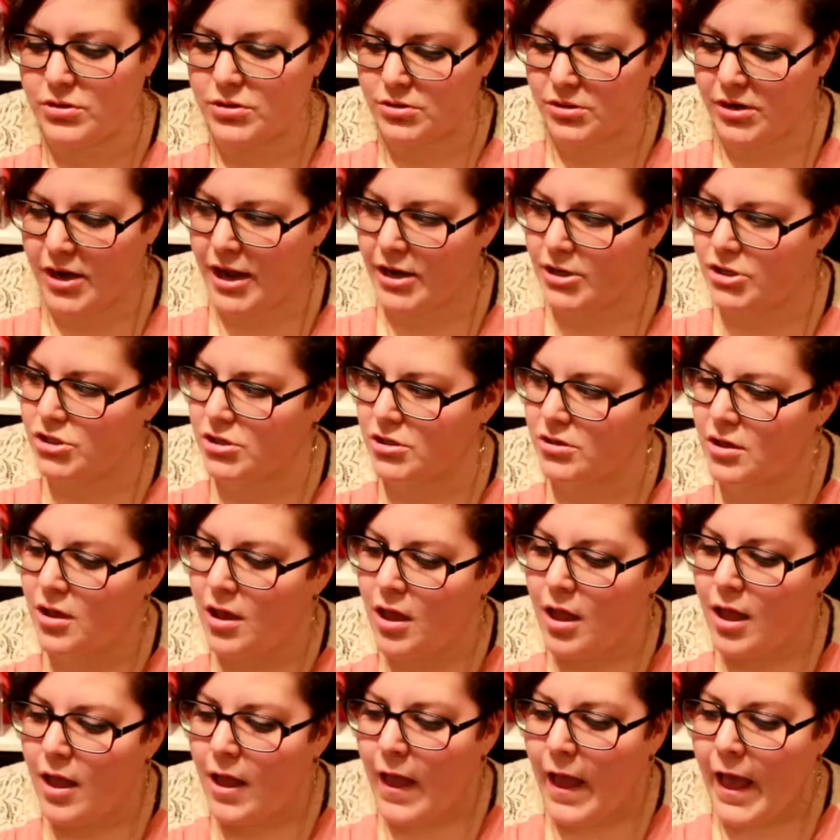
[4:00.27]
interaction.
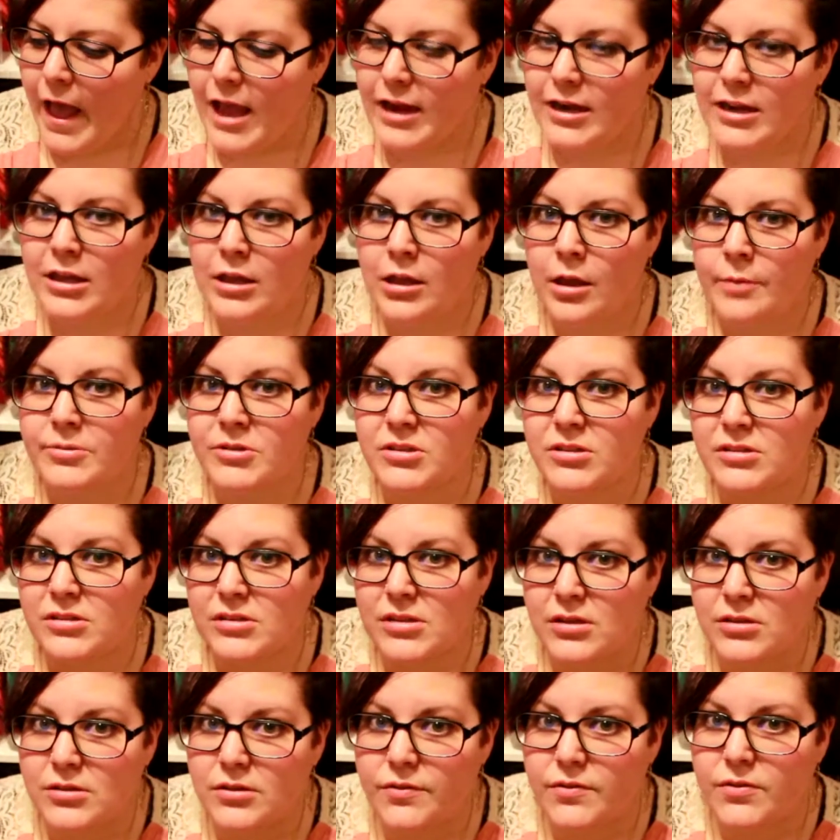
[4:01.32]
And he
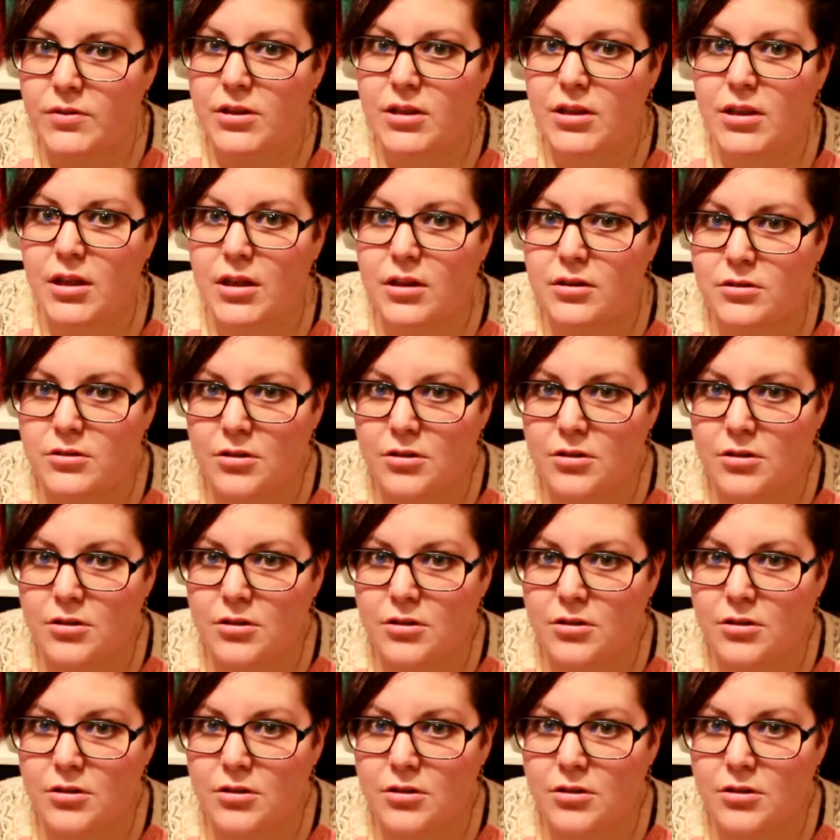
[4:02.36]
obsessively